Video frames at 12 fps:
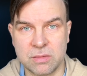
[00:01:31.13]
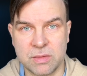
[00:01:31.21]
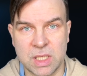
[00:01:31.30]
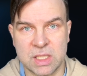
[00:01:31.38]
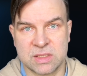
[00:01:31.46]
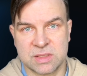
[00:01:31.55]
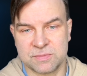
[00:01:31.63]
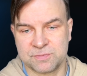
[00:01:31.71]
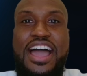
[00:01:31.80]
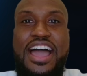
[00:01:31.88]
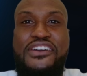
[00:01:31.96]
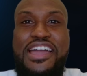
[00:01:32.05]
Thanks.
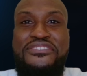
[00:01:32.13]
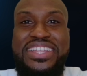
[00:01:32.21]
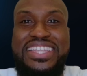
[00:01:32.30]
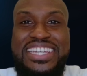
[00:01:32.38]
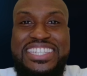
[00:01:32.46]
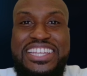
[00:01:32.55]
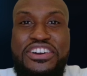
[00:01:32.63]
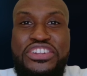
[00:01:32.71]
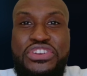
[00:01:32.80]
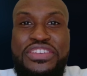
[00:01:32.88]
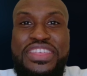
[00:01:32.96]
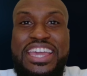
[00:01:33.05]
All right, fantastic,
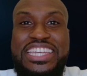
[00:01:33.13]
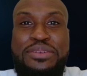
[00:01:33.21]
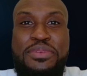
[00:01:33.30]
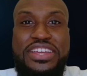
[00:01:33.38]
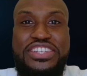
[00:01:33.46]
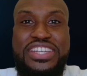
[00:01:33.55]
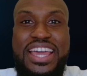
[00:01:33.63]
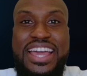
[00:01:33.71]
Andrei. Thank you so much.